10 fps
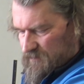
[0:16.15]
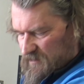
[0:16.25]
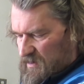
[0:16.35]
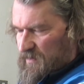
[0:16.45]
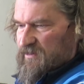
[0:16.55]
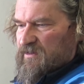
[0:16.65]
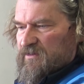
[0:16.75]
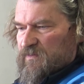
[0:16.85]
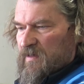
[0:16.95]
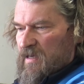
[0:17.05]
get wheels into
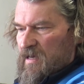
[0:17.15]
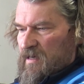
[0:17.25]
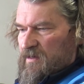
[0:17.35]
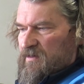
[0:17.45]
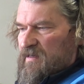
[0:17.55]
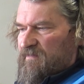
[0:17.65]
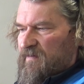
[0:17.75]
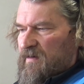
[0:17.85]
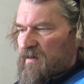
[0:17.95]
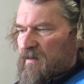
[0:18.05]
this one. You're
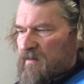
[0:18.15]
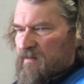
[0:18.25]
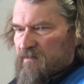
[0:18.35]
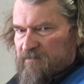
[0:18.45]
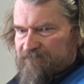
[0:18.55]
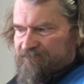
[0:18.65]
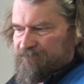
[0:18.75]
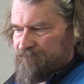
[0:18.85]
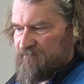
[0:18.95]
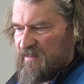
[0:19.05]
definitely not
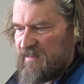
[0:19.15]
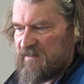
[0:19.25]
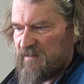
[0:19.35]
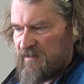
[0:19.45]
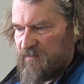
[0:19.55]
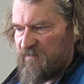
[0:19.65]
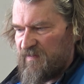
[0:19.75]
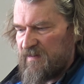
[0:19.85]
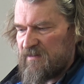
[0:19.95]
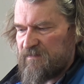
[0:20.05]
easily
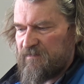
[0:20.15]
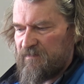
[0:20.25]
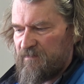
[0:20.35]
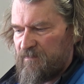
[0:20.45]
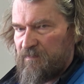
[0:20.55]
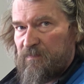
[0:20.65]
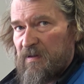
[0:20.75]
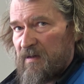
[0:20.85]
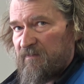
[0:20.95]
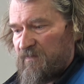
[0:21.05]
moving this
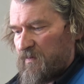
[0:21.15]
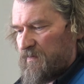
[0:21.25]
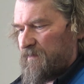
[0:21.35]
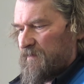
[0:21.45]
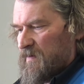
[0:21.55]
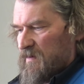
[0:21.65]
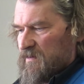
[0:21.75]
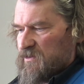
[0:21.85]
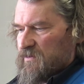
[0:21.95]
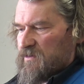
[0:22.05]
back and forth.
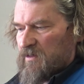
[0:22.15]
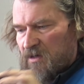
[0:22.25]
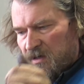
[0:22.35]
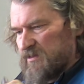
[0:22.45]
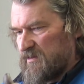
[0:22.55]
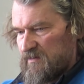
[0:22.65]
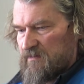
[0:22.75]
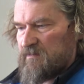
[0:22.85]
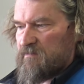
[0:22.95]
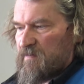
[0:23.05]
So it's going to cause
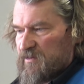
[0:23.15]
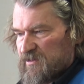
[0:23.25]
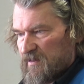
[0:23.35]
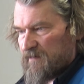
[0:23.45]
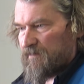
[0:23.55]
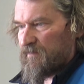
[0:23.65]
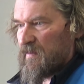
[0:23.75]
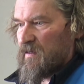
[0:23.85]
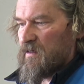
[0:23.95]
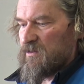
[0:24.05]
memory steer.
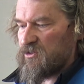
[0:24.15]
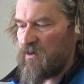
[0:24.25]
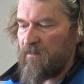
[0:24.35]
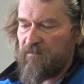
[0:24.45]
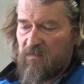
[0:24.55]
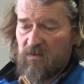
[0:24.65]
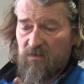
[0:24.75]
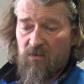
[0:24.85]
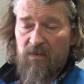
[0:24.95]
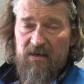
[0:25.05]
So you can
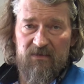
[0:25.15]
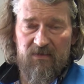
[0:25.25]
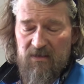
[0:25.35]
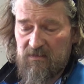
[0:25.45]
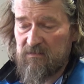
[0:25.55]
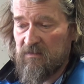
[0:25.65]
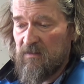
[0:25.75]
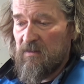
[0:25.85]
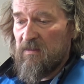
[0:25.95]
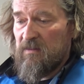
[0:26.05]
go buy a new knuckle,
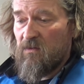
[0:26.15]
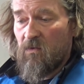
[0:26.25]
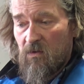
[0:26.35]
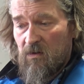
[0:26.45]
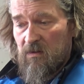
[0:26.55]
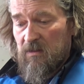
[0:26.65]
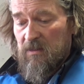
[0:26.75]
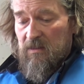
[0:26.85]
or